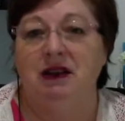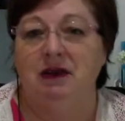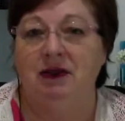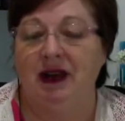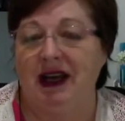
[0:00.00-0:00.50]

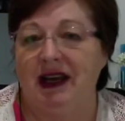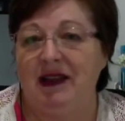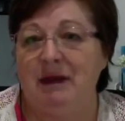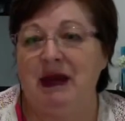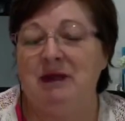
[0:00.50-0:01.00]
For
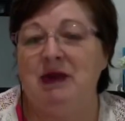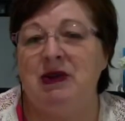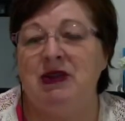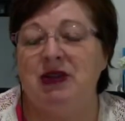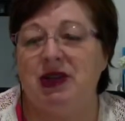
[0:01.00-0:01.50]
other people
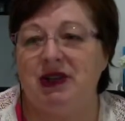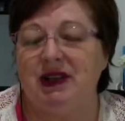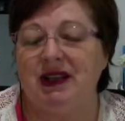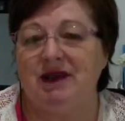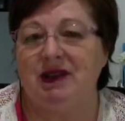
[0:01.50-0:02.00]
who don't
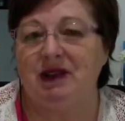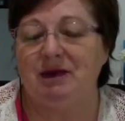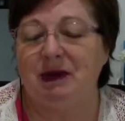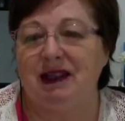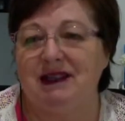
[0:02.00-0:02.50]
have
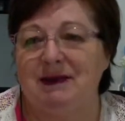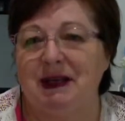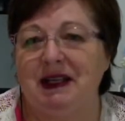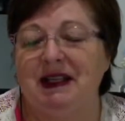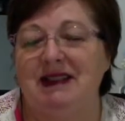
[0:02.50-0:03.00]
complex
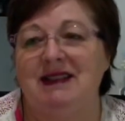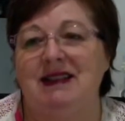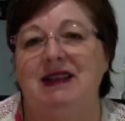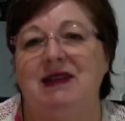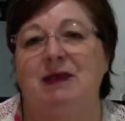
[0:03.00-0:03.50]

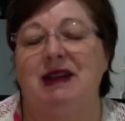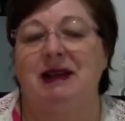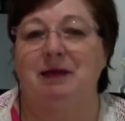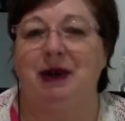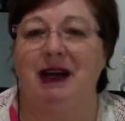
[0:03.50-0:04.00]
PTSD, where
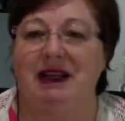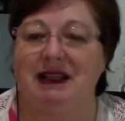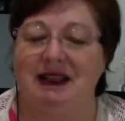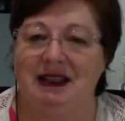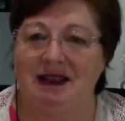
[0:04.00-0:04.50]
their brain
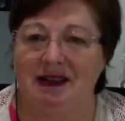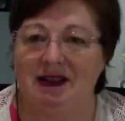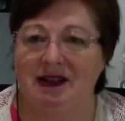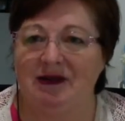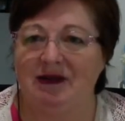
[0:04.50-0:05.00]

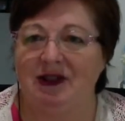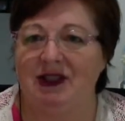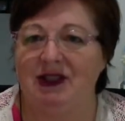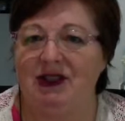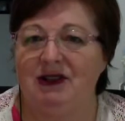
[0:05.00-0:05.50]
isn't
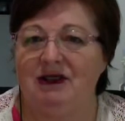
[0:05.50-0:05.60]
offline